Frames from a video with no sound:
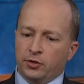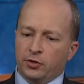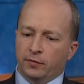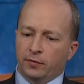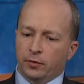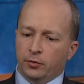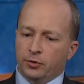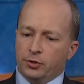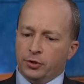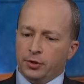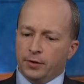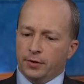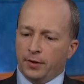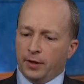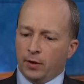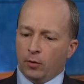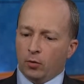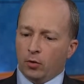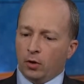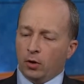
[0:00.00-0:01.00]
Revolution,
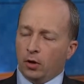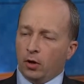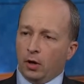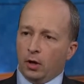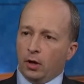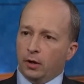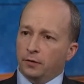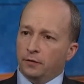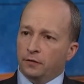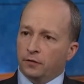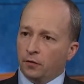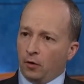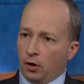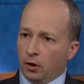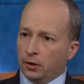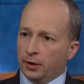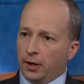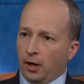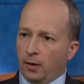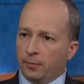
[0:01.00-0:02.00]
they were on
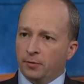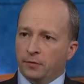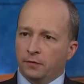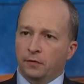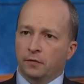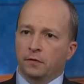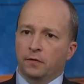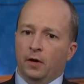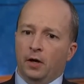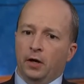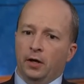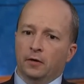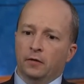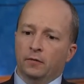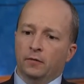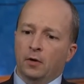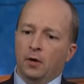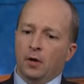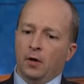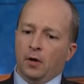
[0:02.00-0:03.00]
starkly opposite
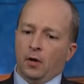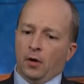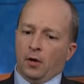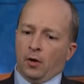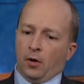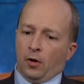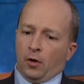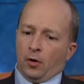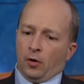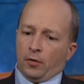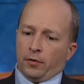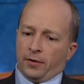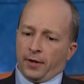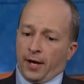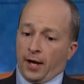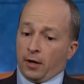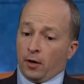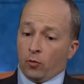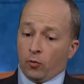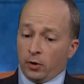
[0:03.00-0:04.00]
sides. They
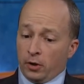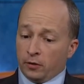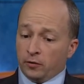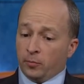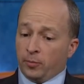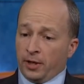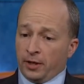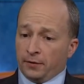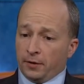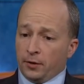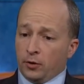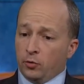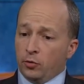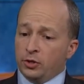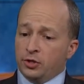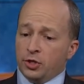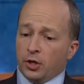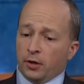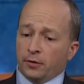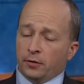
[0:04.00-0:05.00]
had a real debate. They knew
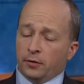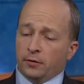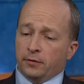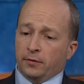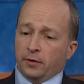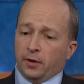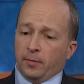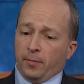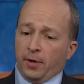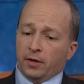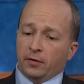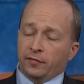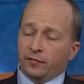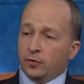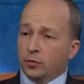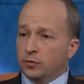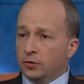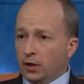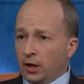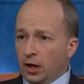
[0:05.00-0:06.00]
each other, they met a
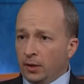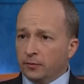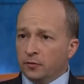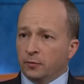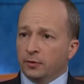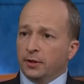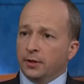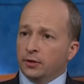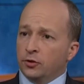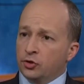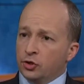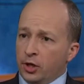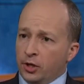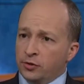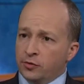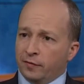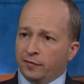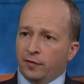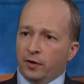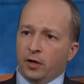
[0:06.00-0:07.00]
few times, but they
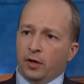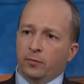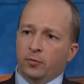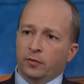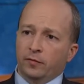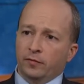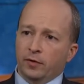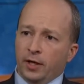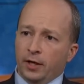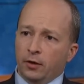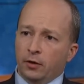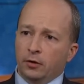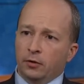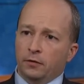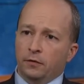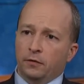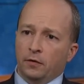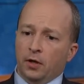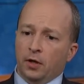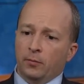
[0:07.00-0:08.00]
exchanged a fair number of
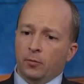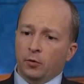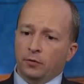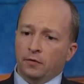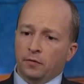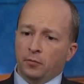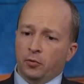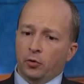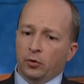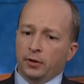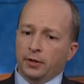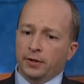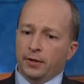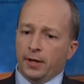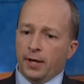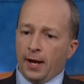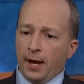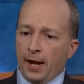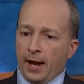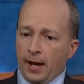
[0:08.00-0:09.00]
letters, and most importantly,
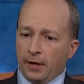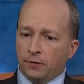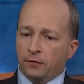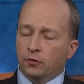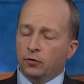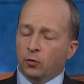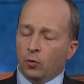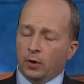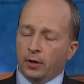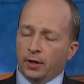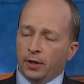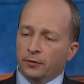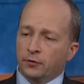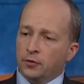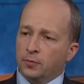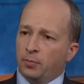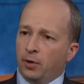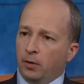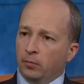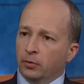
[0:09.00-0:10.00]
they answered one
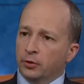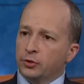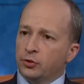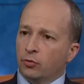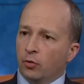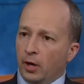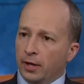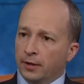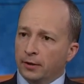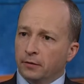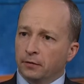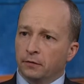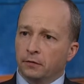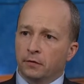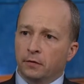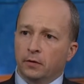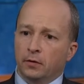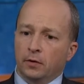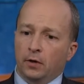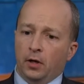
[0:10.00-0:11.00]
another's published
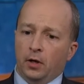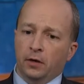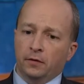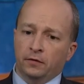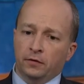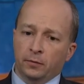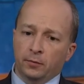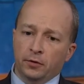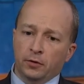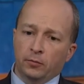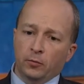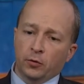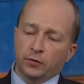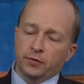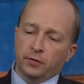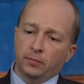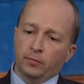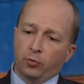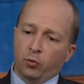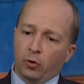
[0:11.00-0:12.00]
writings. Uh, some of their
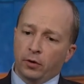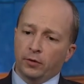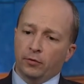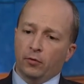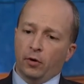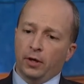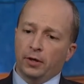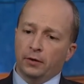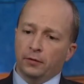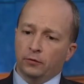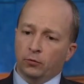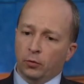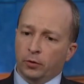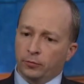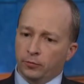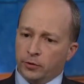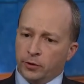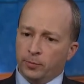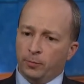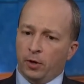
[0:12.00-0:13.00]
most important writings were in
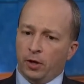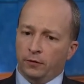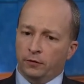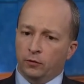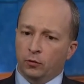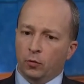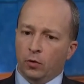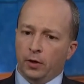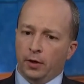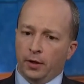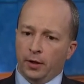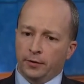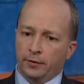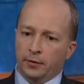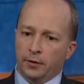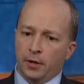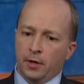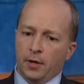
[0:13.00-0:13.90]
response to one another.